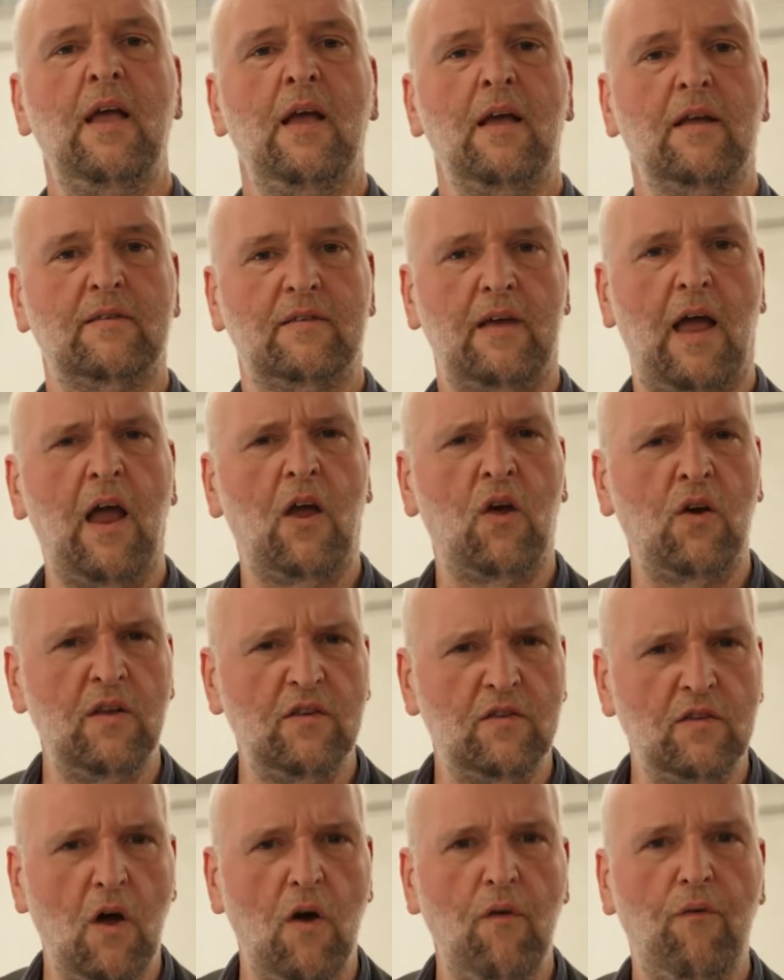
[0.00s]
Xeikon
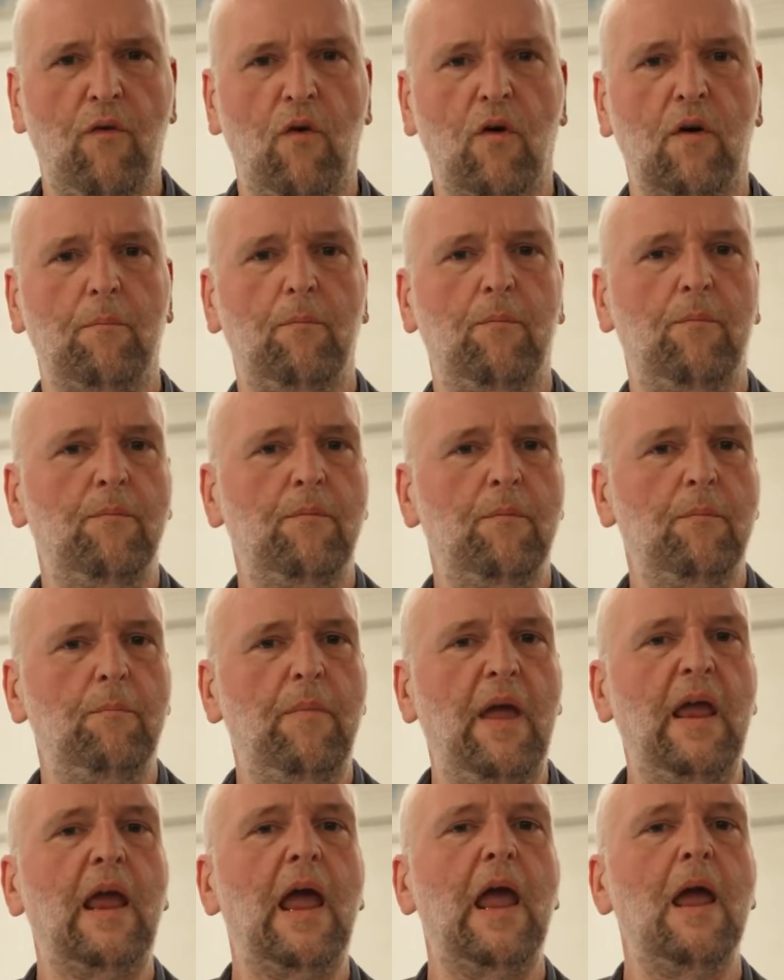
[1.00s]
is known for
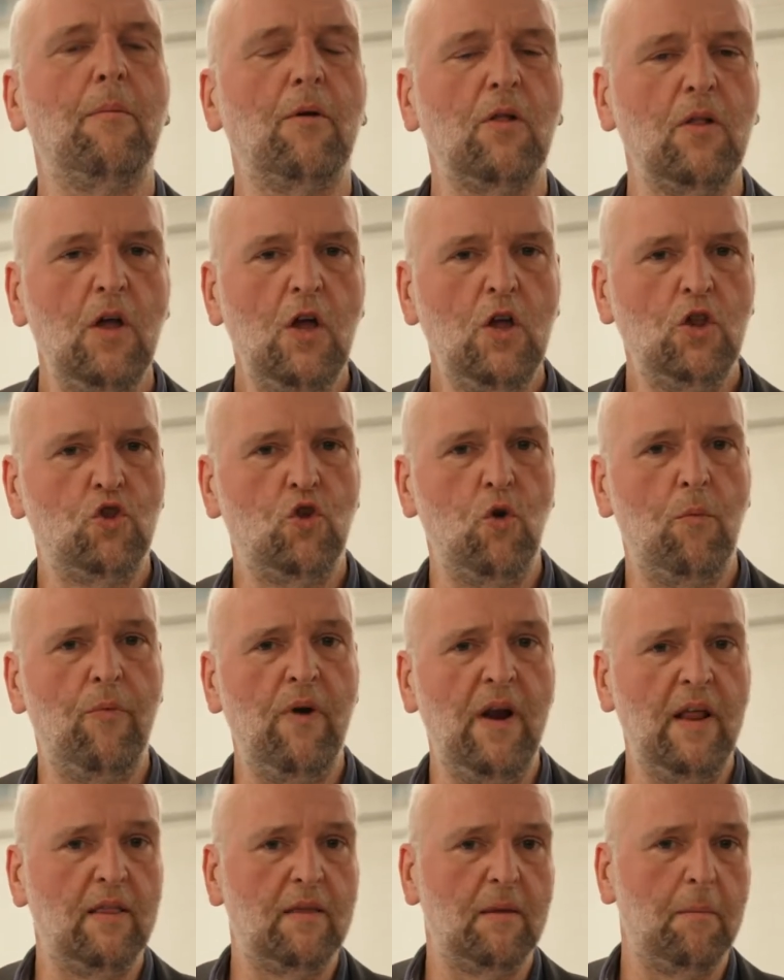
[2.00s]
being able to
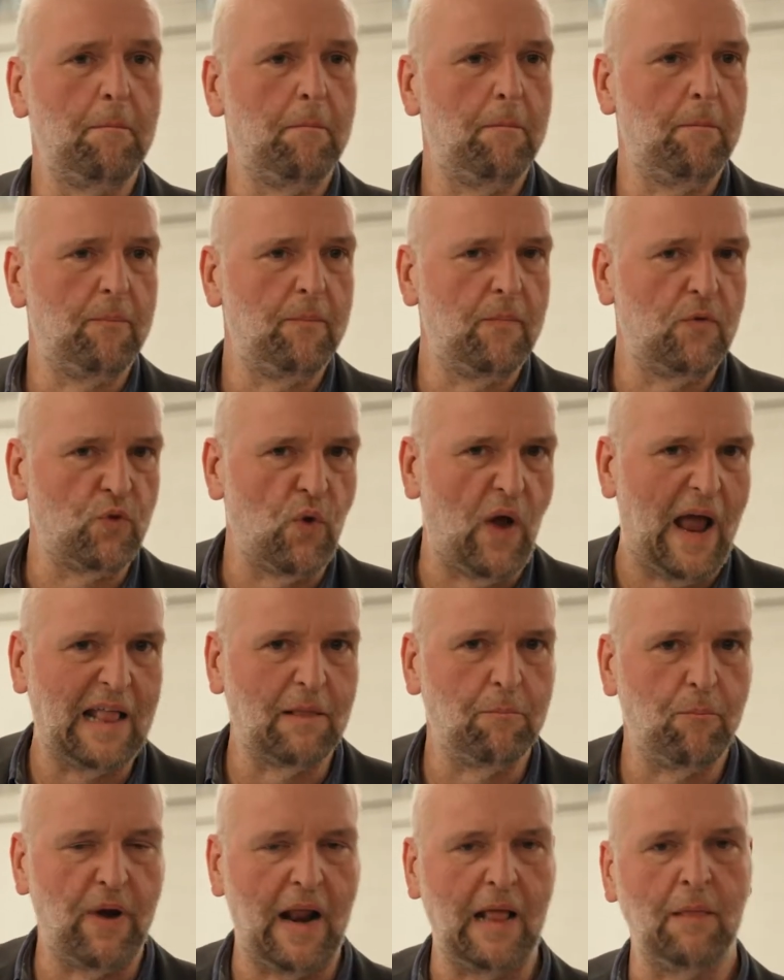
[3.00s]

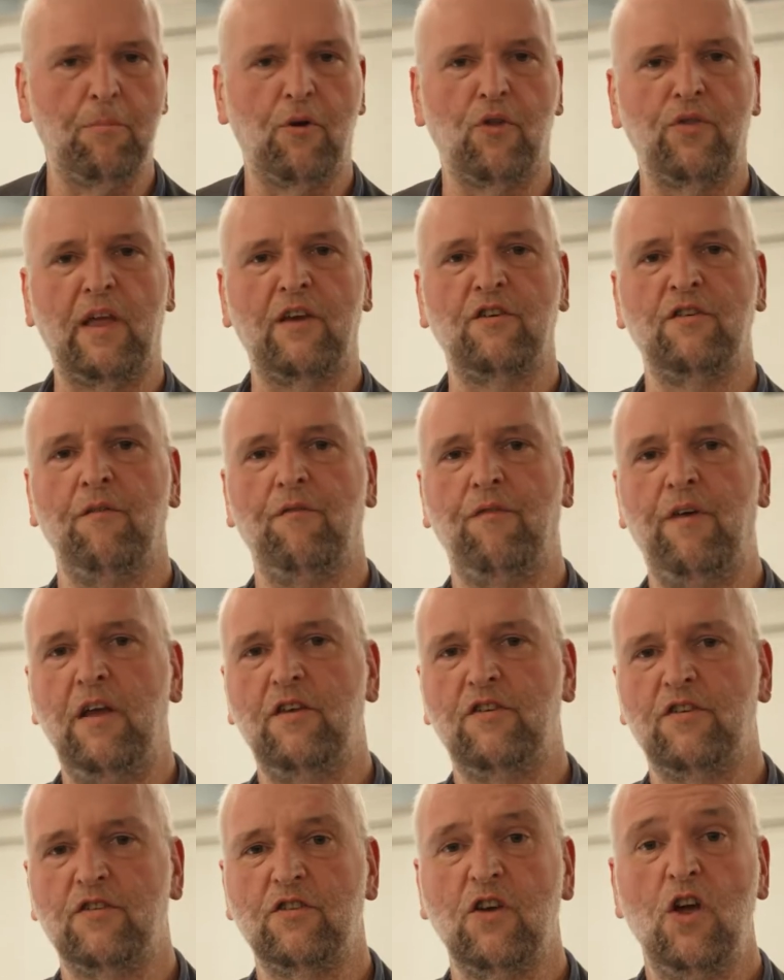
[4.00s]
add brand protection
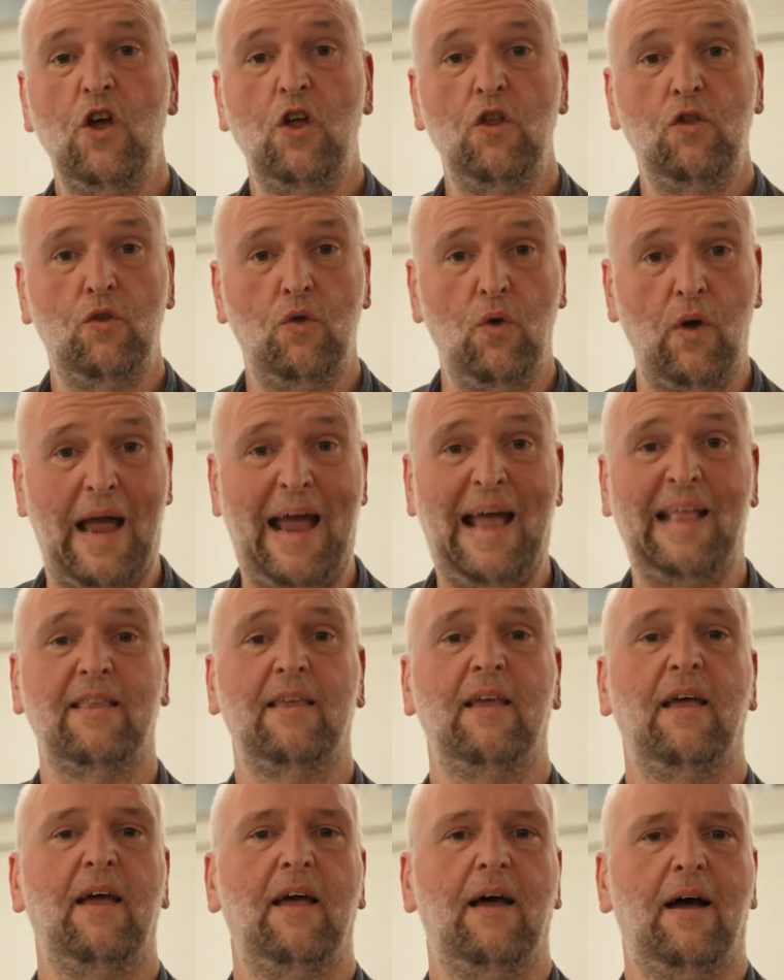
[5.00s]
features, to add
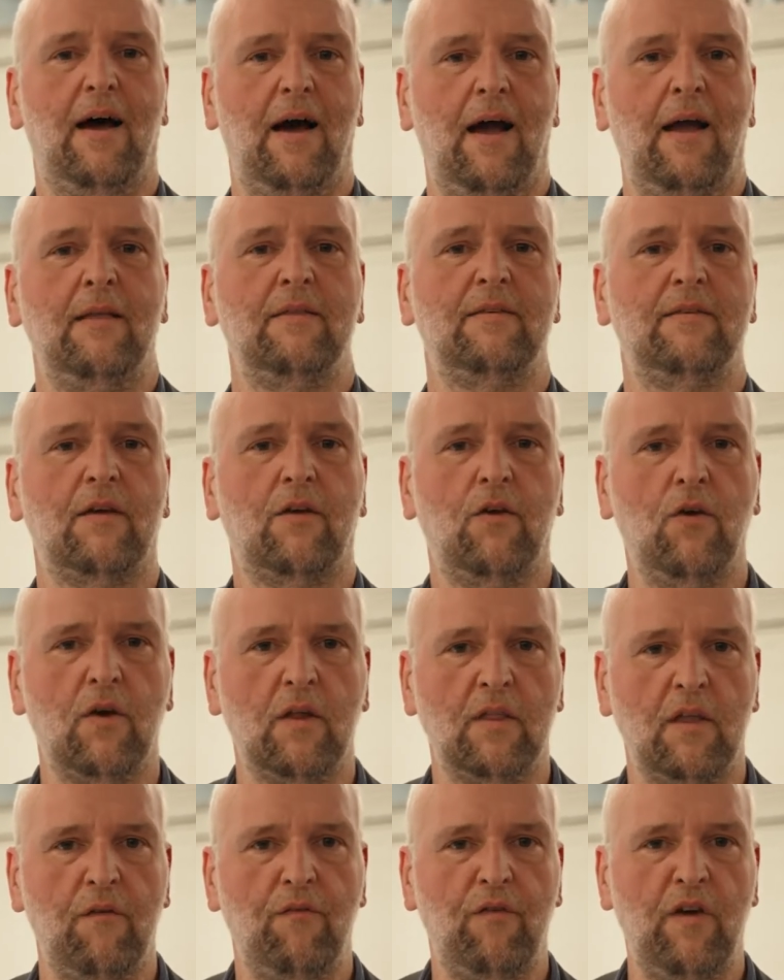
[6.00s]
high-end
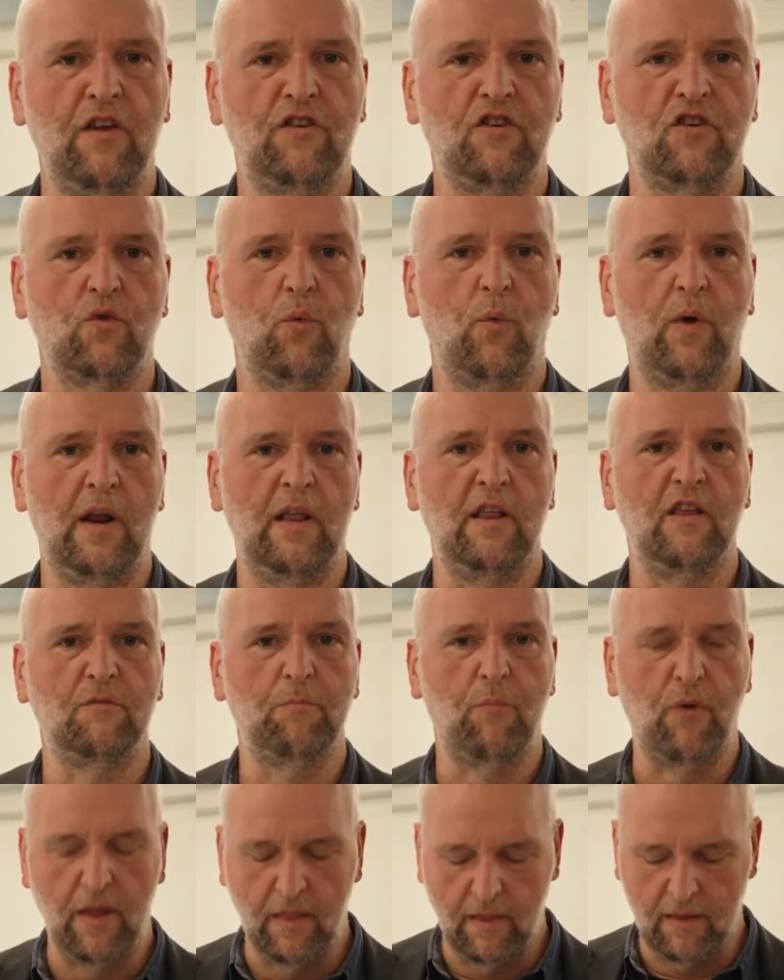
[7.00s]
security features within its
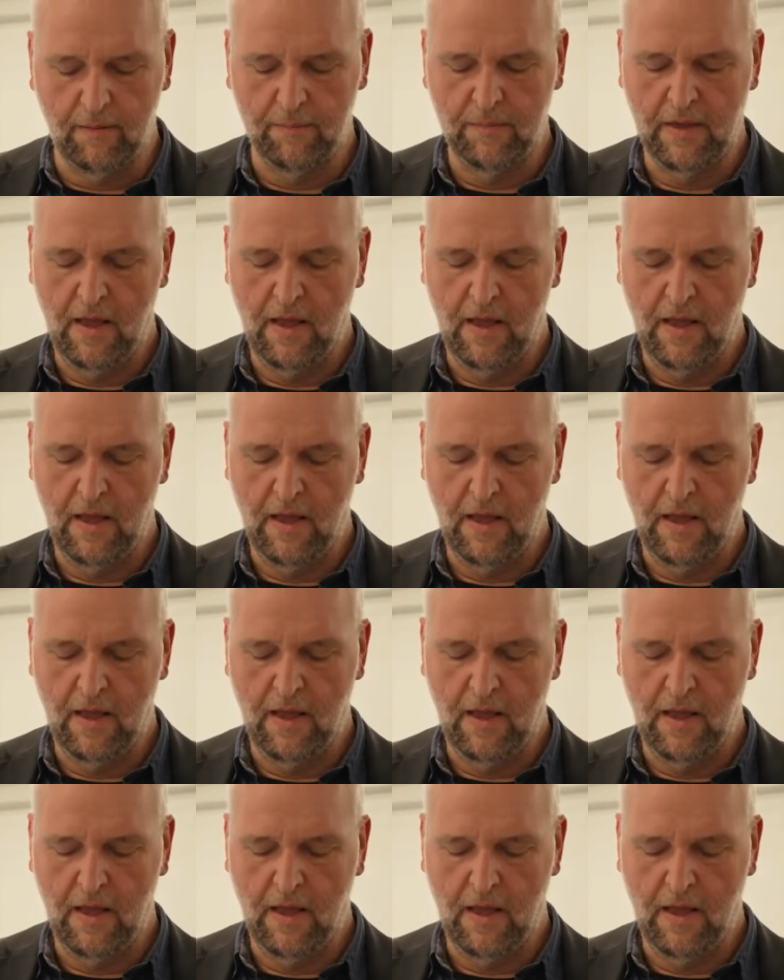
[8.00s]
print.